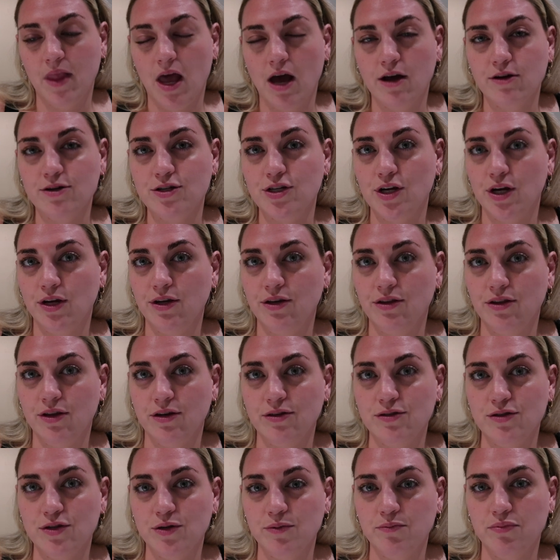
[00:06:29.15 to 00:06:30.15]
I'll show you
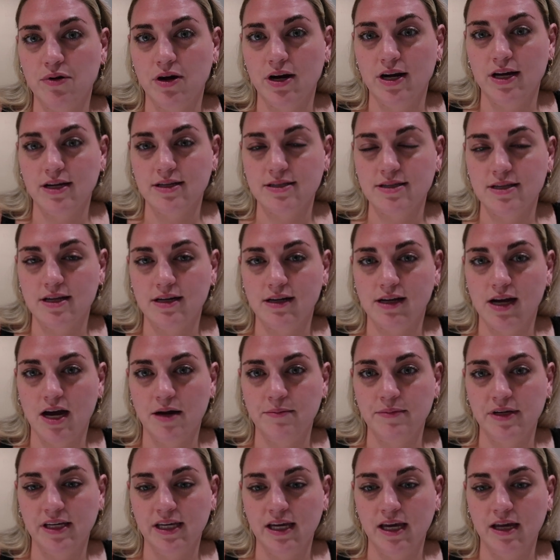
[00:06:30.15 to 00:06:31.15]
those new products that are
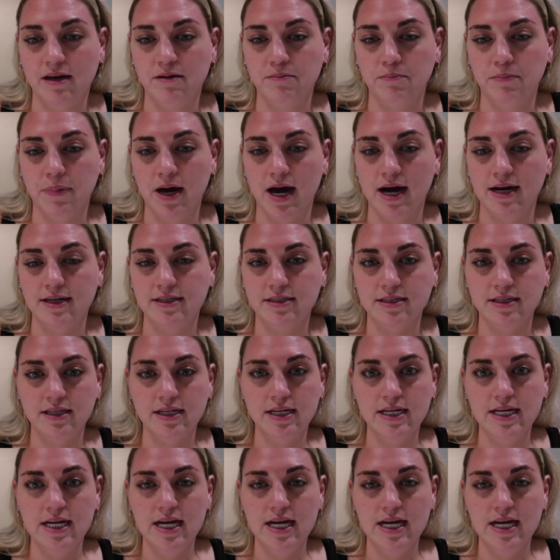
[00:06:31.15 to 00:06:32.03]
coming in. But